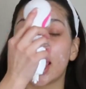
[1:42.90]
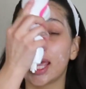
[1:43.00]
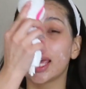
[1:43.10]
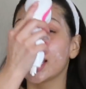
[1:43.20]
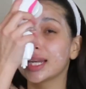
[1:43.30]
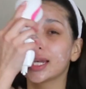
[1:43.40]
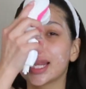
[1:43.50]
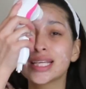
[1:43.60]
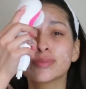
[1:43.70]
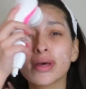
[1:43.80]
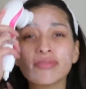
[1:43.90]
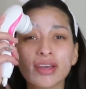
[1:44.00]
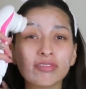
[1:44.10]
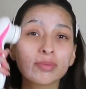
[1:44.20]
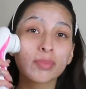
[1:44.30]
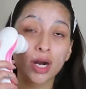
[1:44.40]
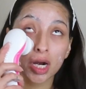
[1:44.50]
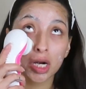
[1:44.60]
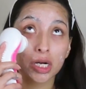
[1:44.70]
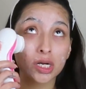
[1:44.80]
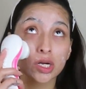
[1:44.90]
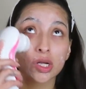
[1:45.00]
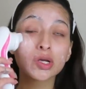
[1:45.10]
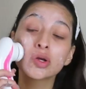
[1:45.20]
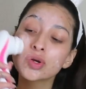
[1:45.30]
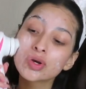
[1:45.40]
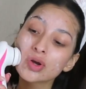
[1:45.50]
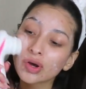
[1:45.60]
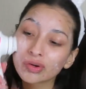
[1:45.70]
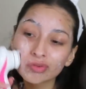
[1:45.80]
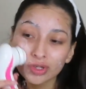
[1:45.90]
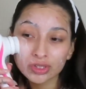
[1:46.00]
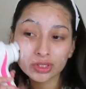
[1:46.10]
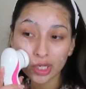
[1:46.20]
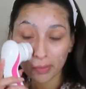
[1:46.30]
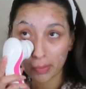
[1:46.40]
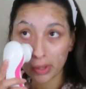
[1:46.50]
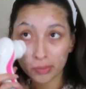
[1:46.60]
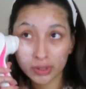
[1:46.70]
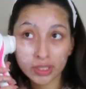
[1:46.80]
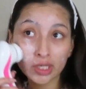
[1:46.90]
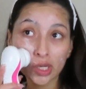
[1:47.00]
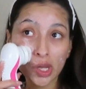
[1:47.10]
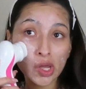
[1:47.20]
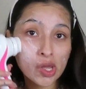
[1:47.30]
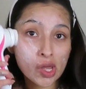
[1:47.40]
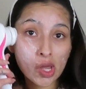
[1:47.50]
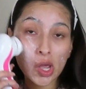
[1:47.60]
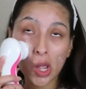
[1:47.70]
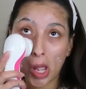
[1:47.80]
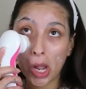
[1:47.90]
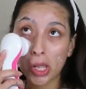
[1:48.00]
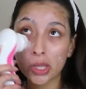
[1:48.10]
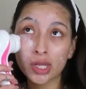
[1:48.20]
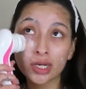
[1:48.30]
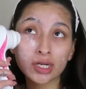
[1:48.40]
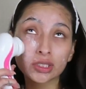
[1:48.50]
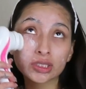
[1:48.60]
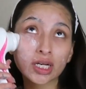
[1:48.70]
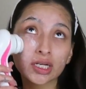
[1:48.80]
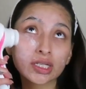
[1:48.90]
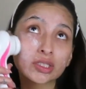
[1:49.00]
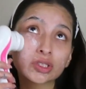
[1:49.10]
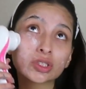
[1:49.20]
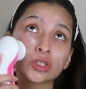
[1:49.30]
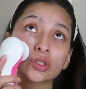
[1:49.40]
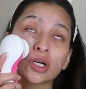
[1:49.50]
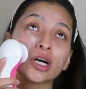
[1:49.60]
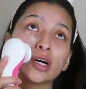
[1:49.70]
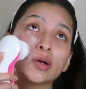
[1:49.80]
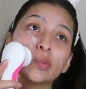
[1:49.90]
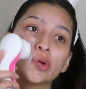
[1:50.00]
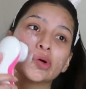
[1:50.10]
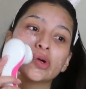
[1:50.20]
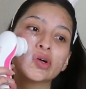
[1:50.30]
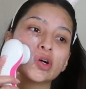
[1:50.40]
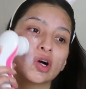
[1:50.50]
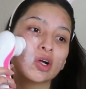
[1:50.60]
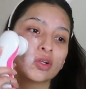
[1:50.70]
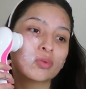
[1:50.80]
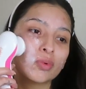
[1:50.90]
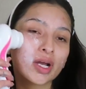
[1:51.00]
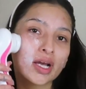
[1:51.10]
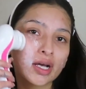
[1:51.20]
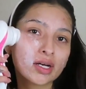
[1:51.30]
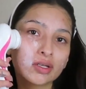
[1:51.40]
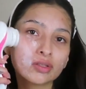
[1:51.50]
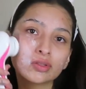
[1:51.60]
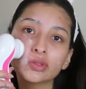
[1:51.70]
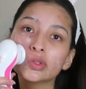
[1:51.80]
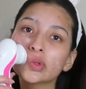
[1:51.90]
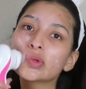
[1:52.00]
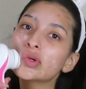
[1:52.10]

And that's my favorite part, for it to get bubbly. And then I just kind of like to scrub all around